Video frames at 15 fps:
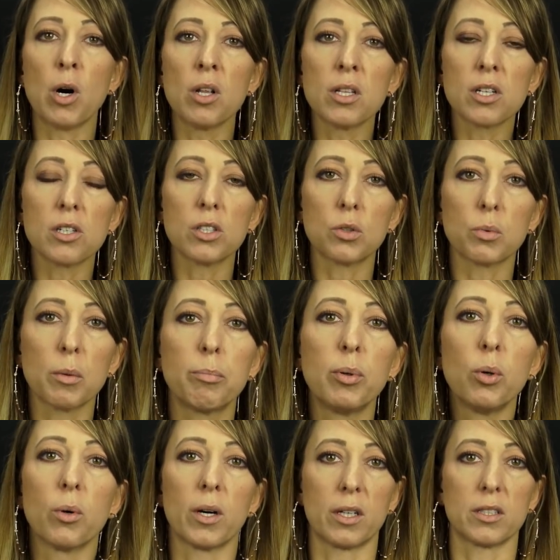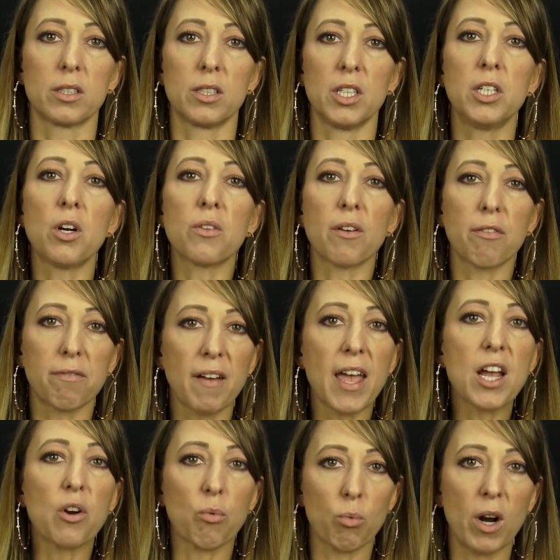Mueller's report, you know, the
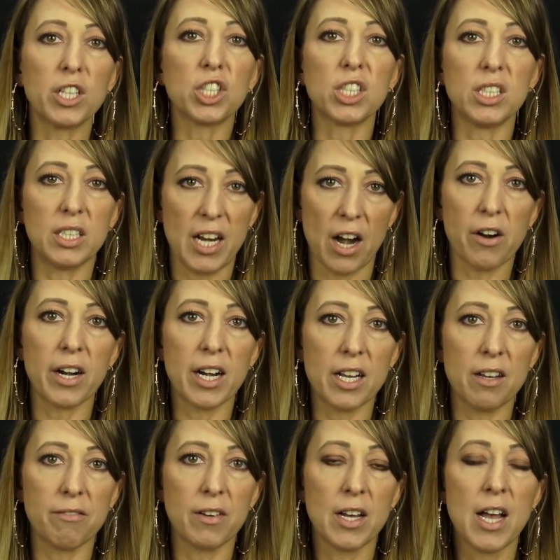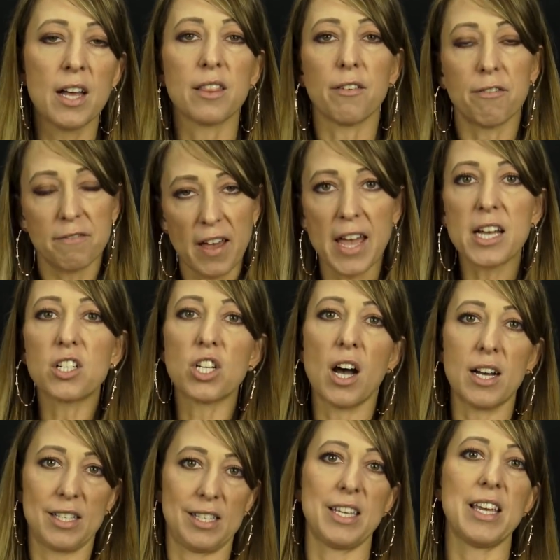fake Russia narrative, the fake
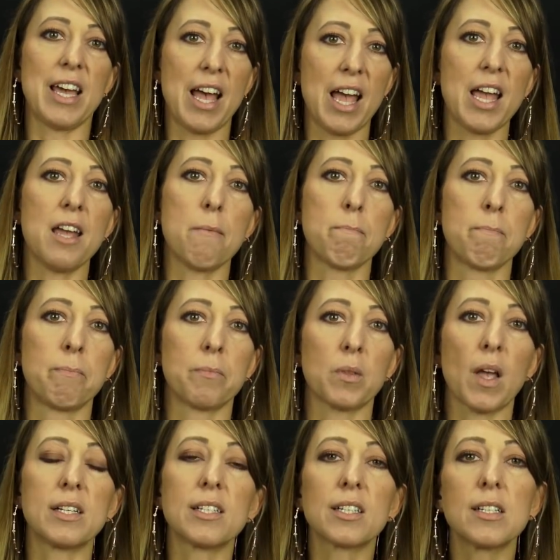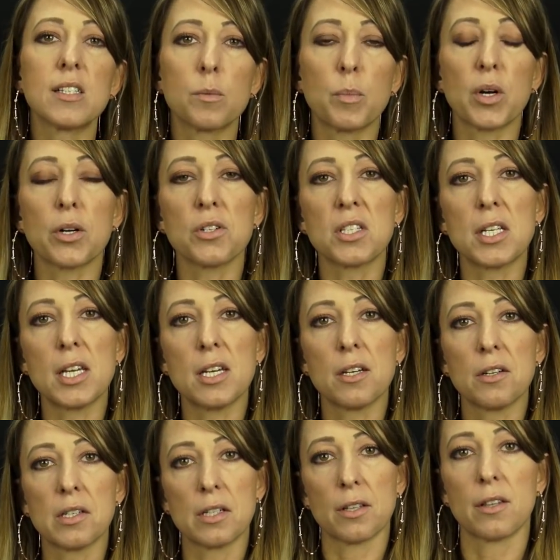dossier, as a conspiracy
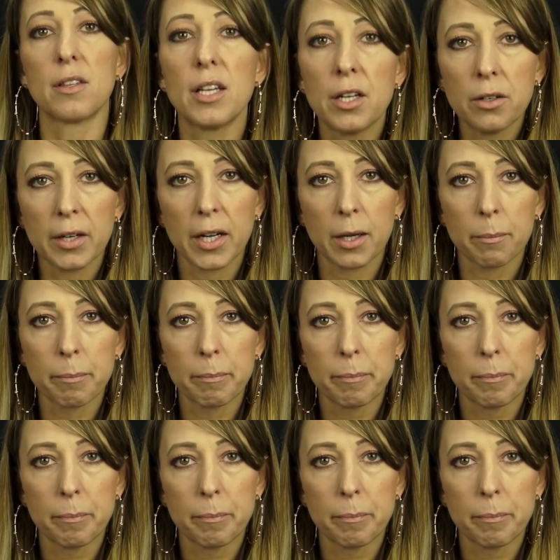theory.